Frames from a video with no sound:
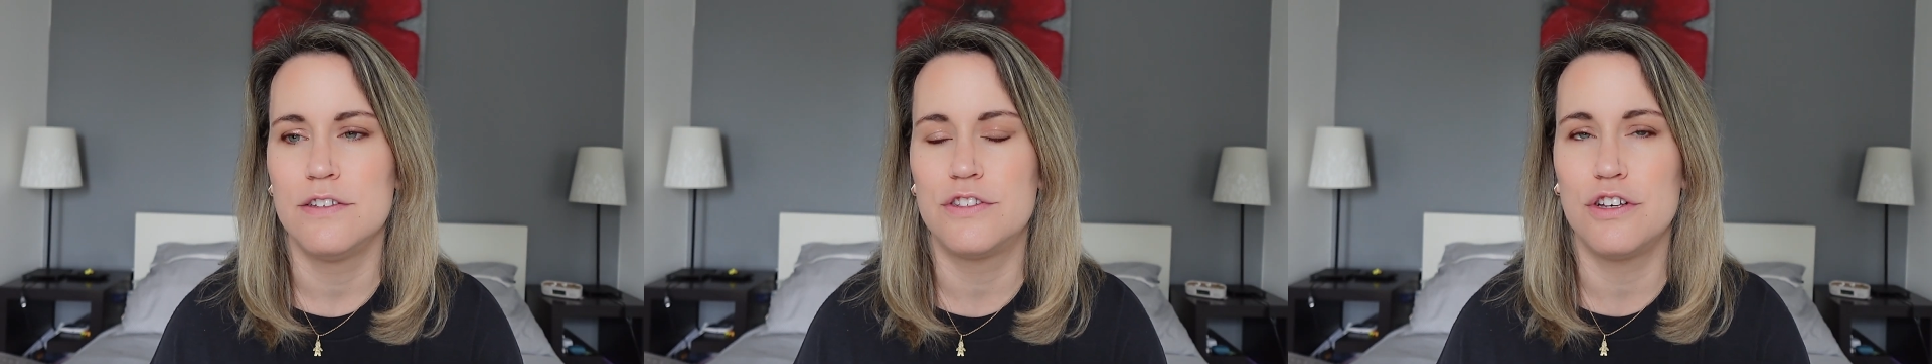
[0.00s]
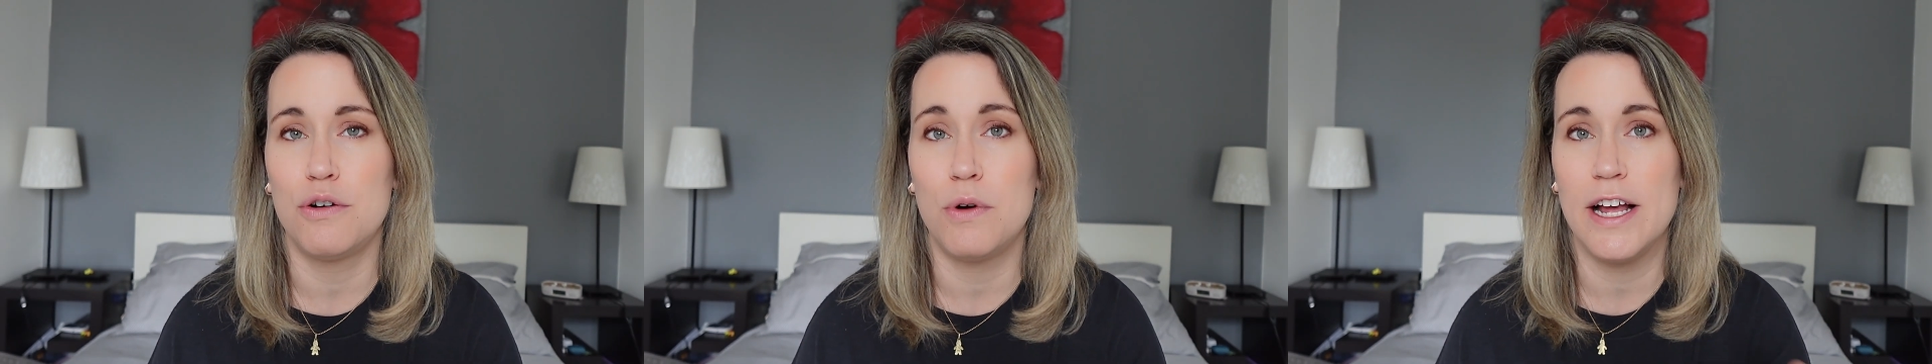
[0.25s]

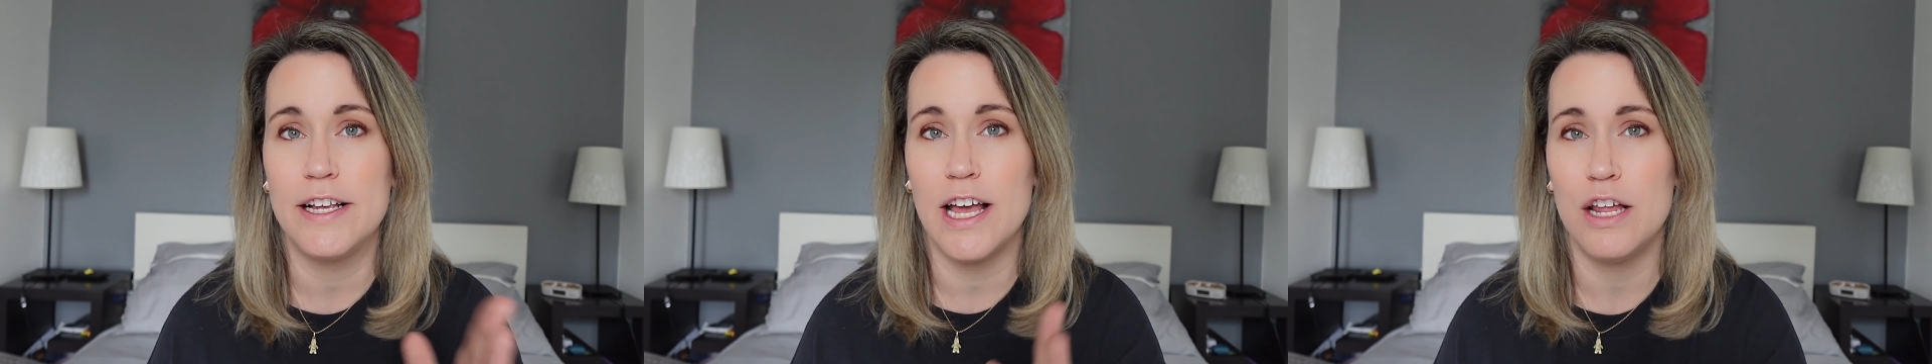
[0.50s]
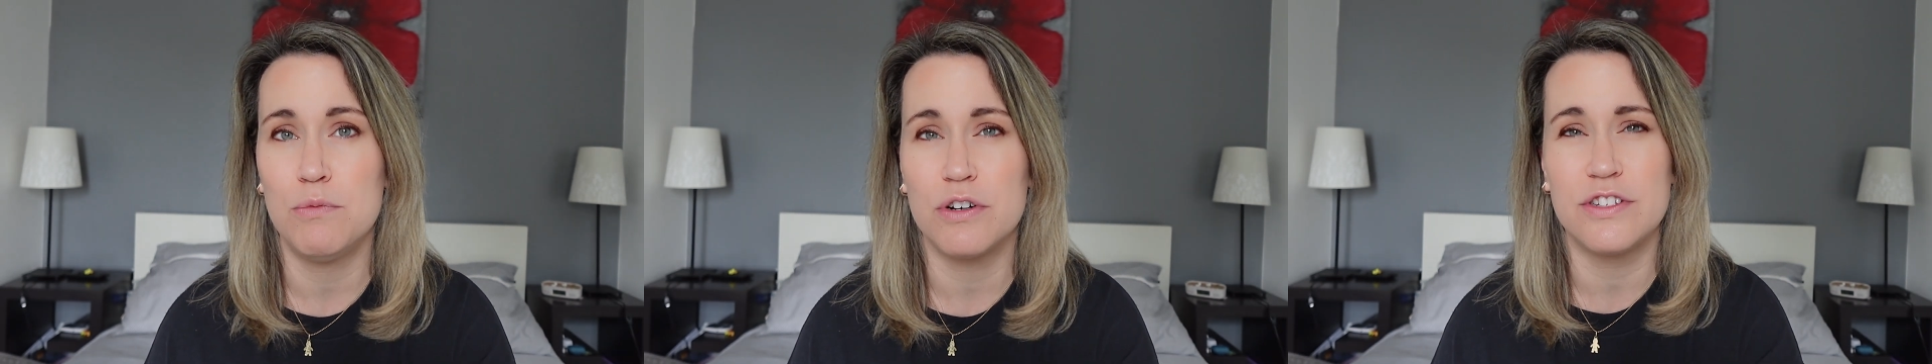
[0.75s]
So
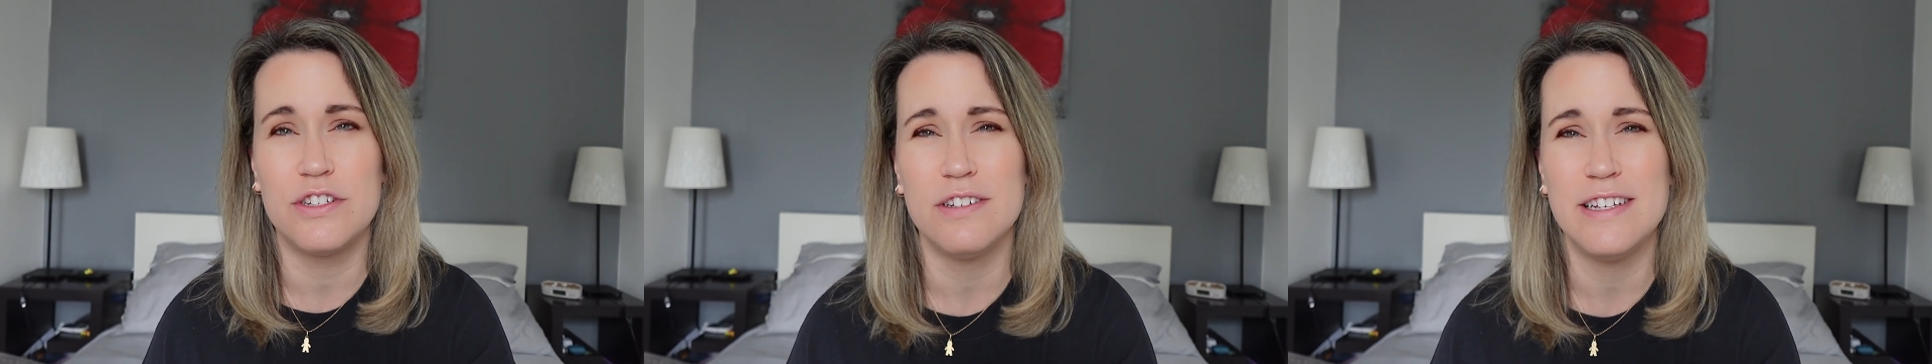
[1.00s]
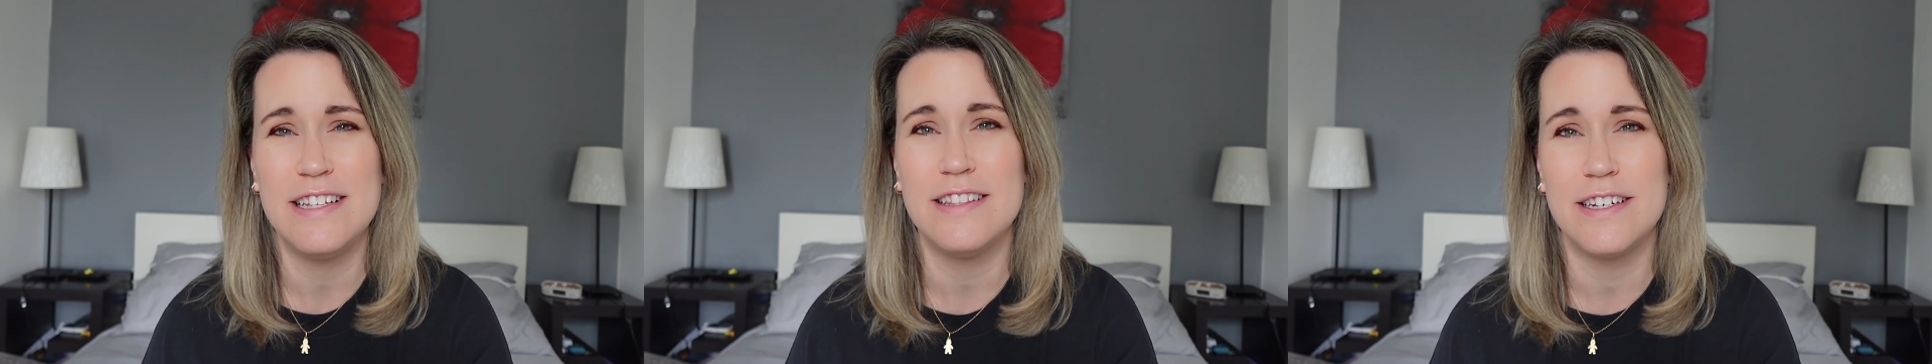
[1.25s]
again, we're
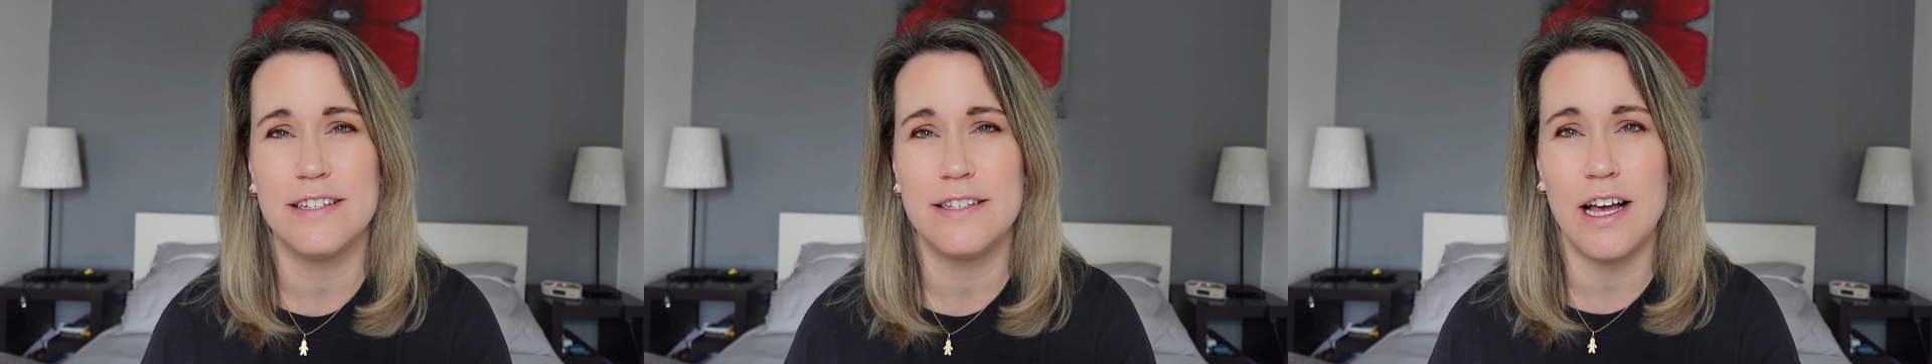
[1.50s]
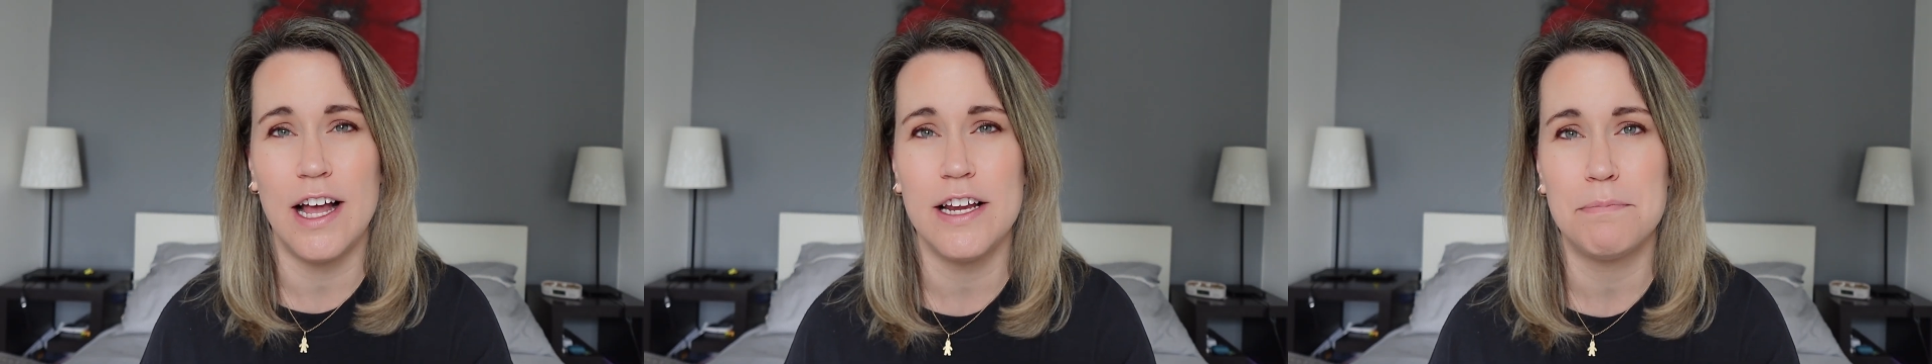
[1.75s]
still in the
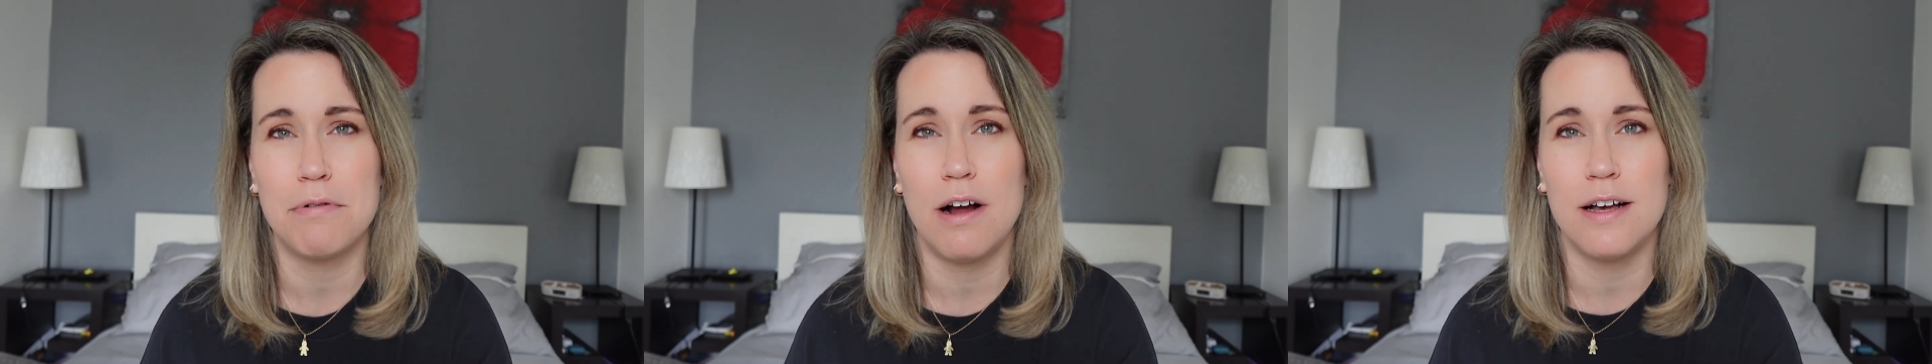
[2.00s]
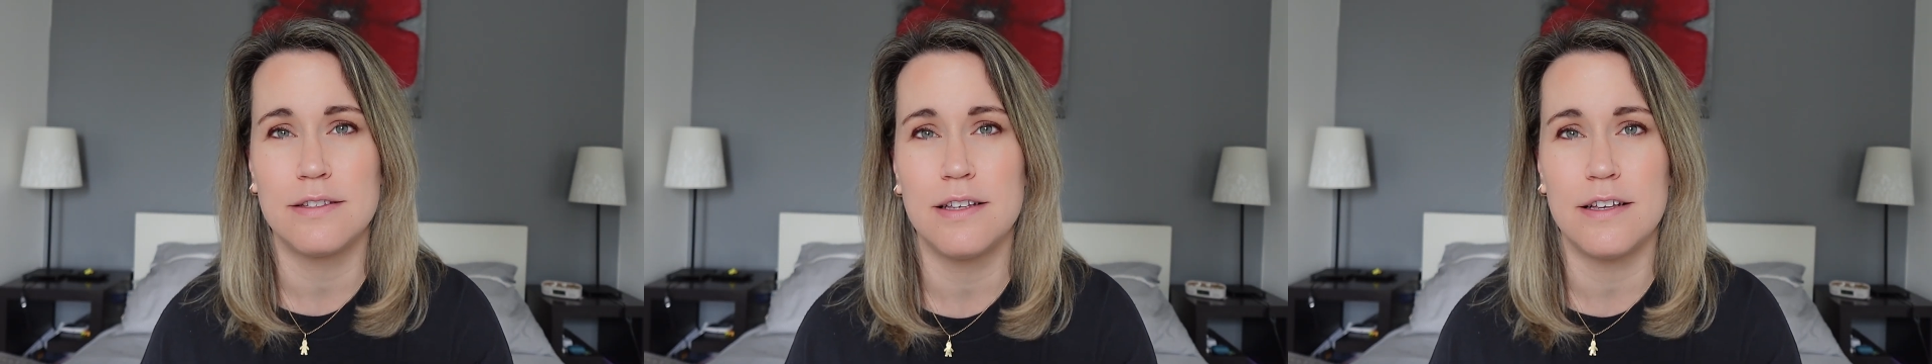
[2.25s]
design
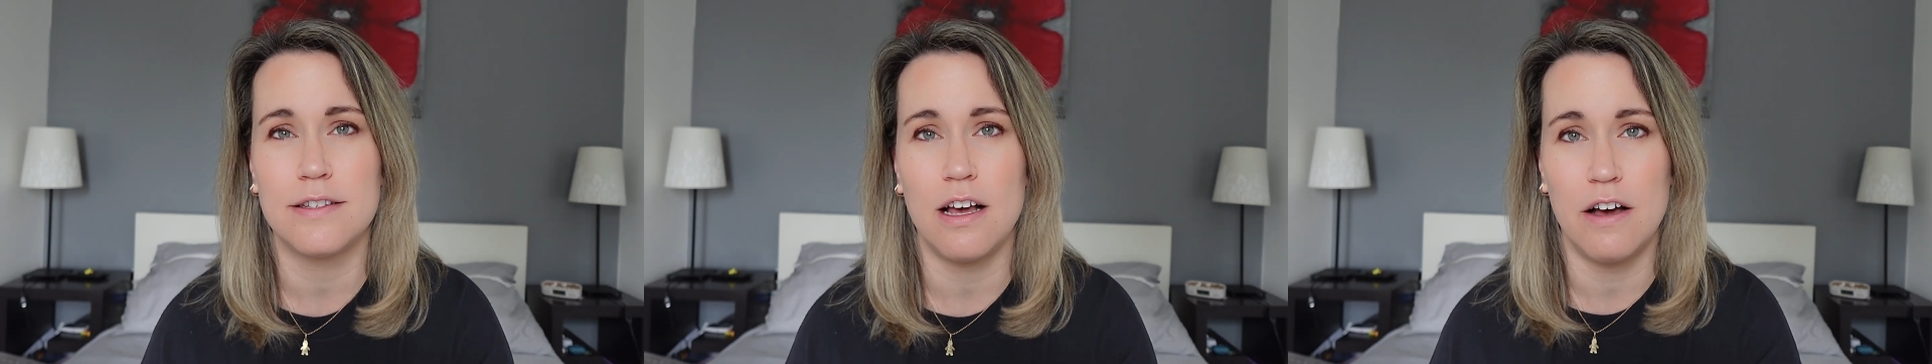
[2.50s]
process